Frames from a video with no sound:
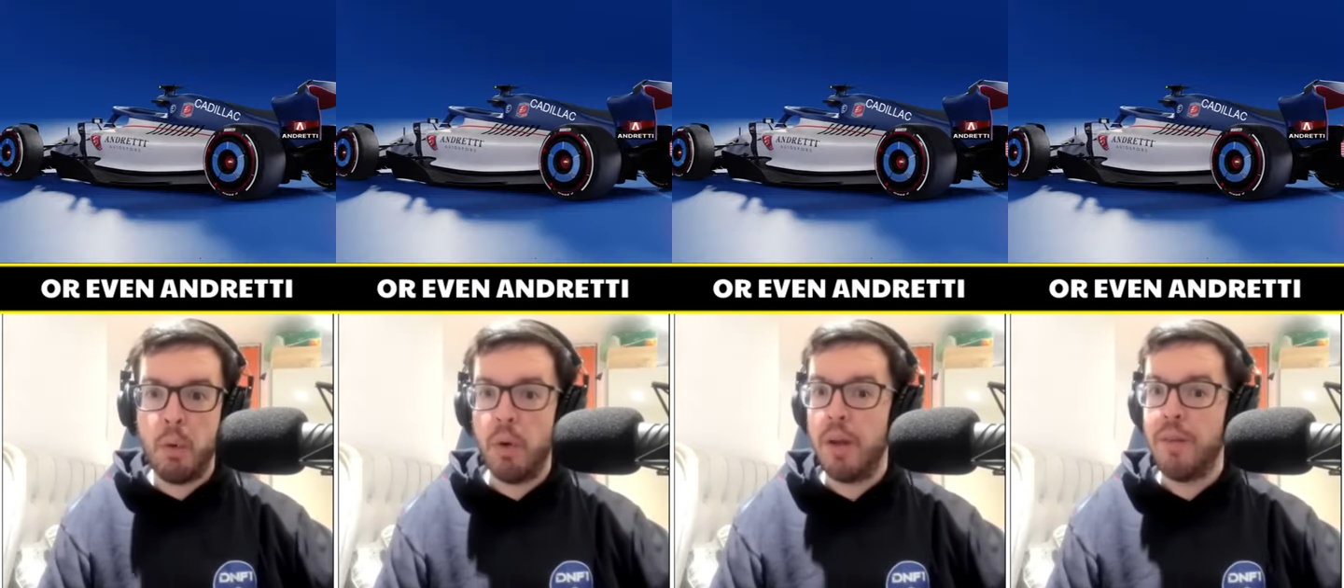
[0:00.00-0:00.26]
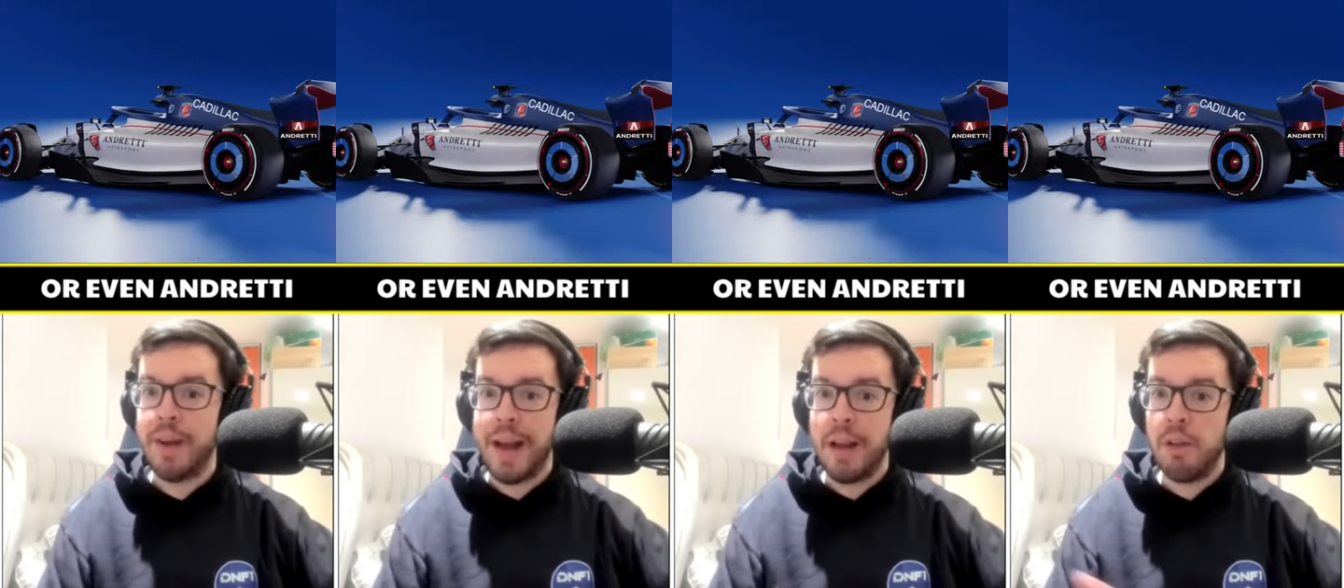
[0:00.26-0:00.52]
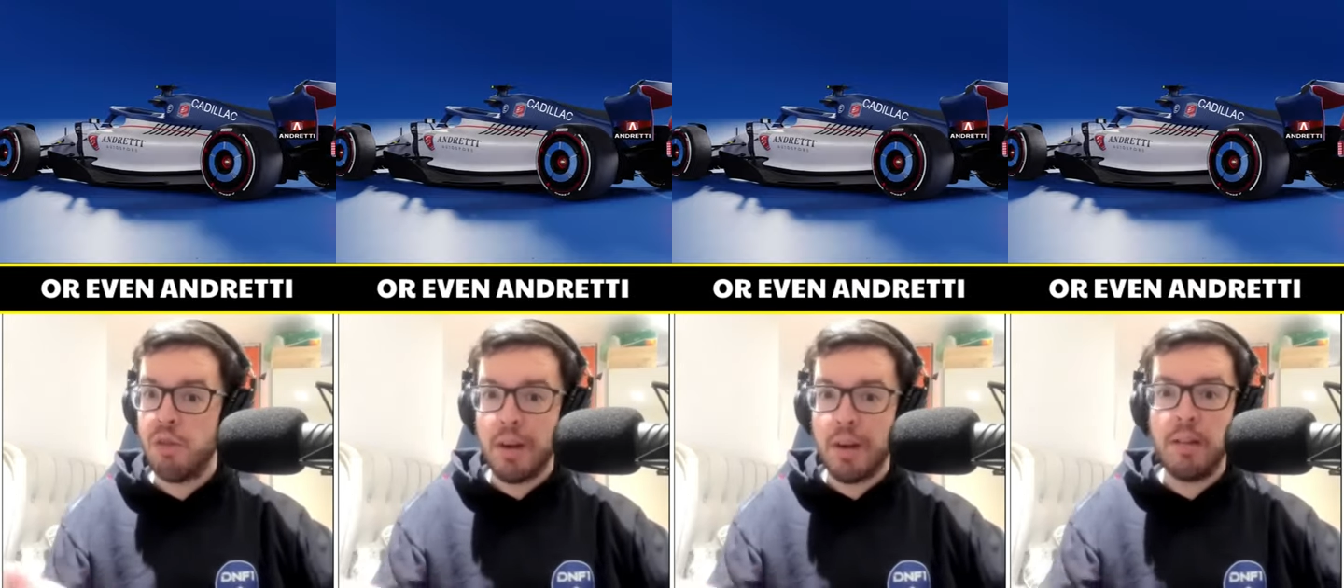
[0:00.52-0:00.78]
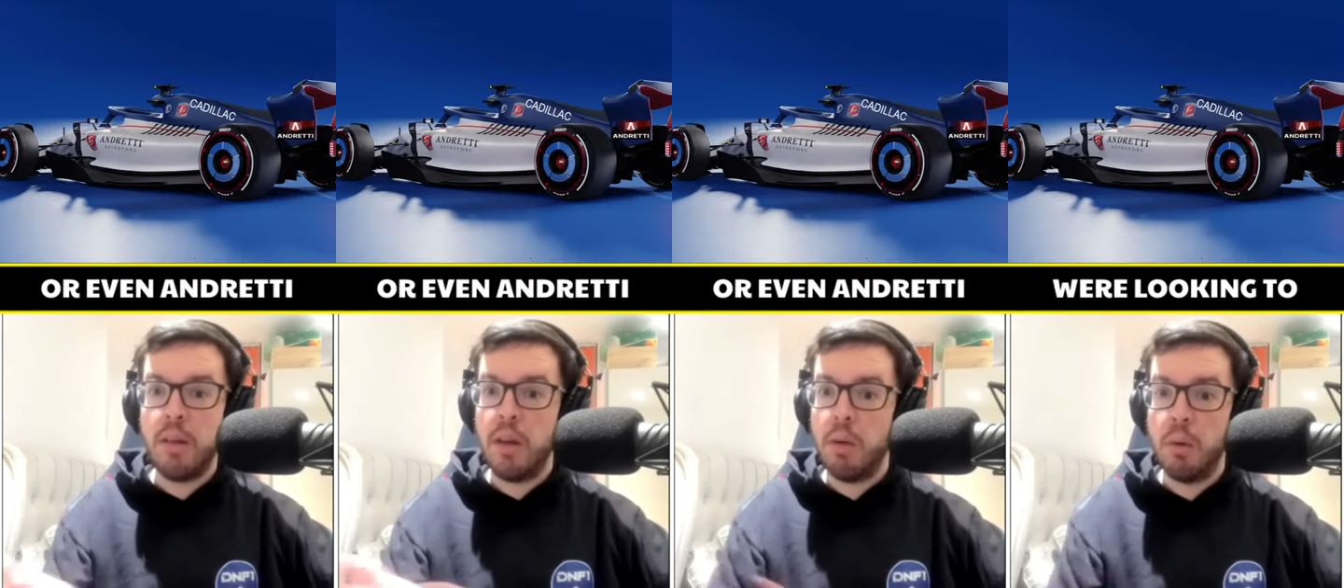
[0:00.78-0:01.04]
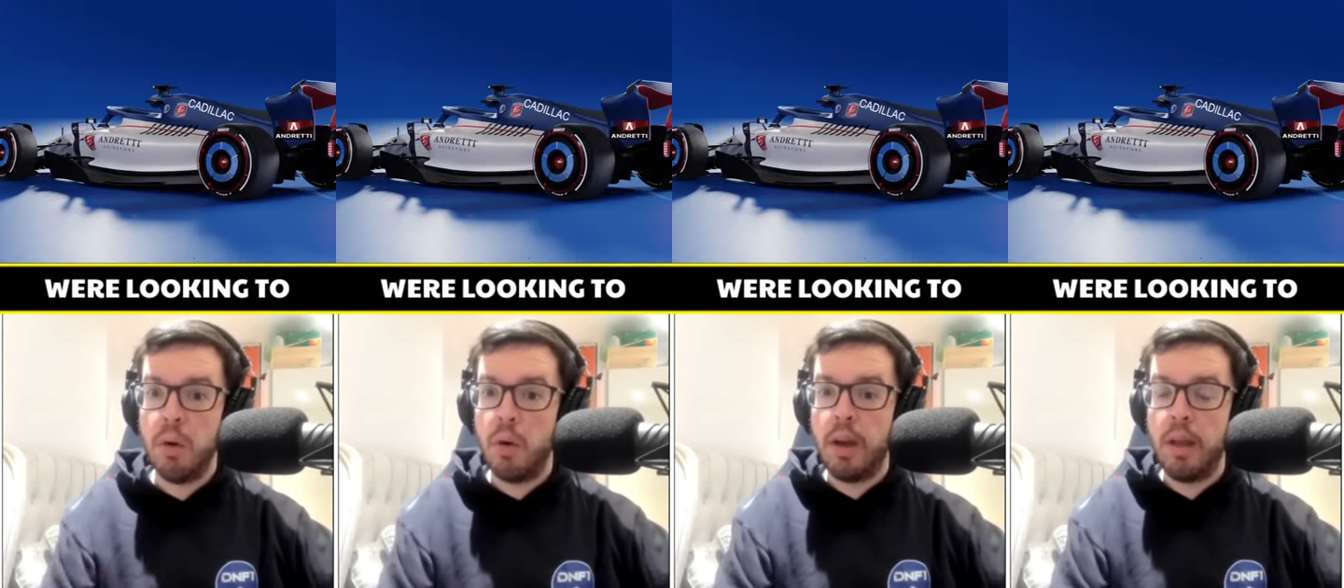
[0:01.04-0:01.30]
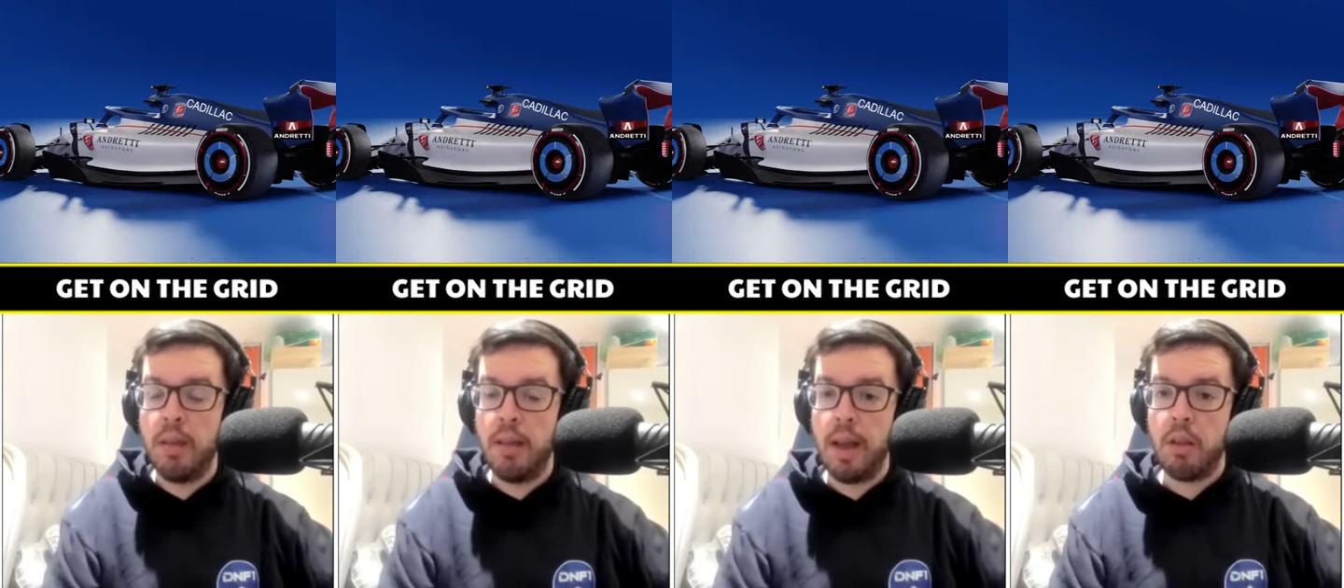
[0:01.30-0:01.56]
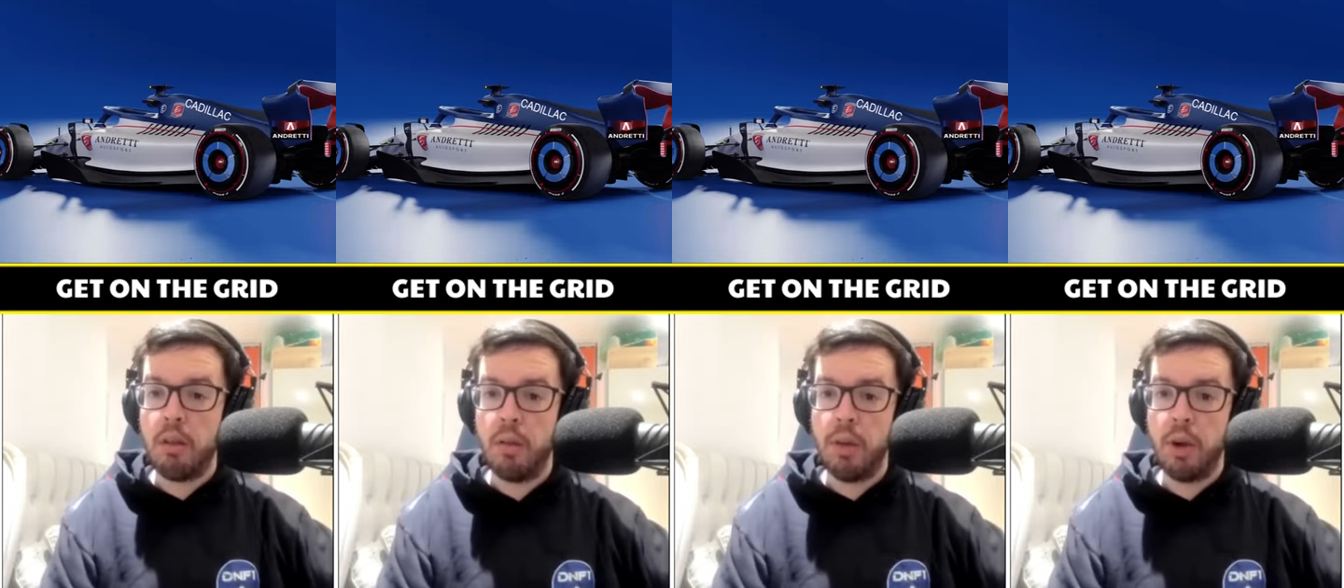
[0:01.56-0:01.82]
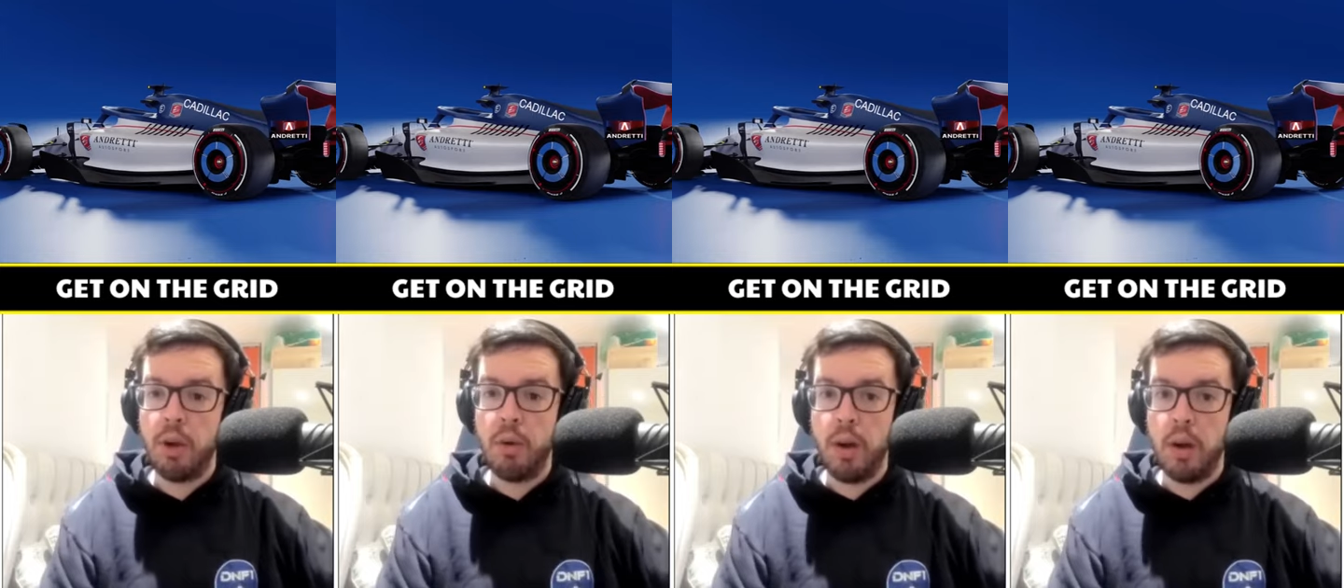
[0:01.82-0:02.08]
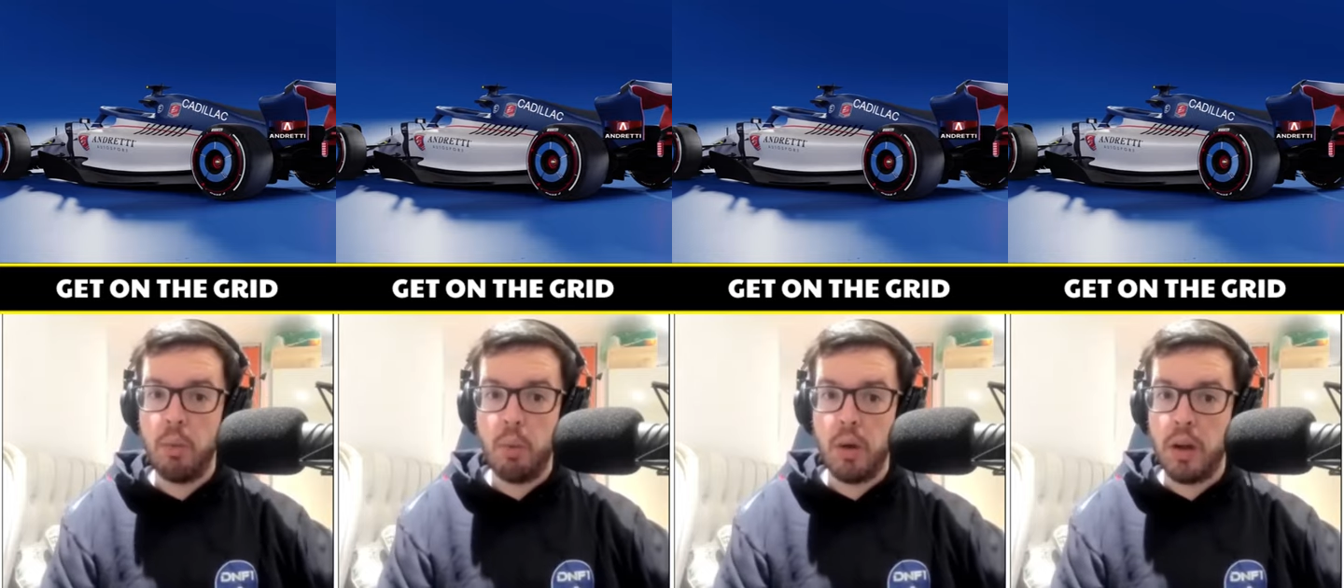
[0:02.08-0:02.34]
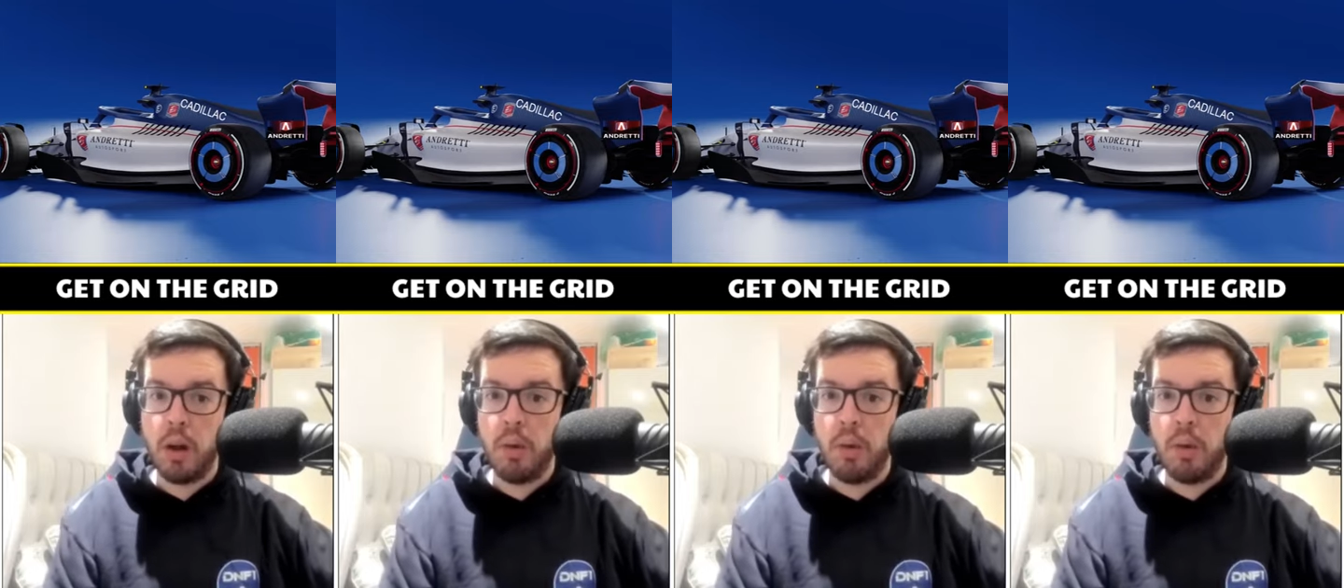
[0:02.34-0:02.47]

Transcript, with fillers: or even Andretti, who are looking to get on the grid. You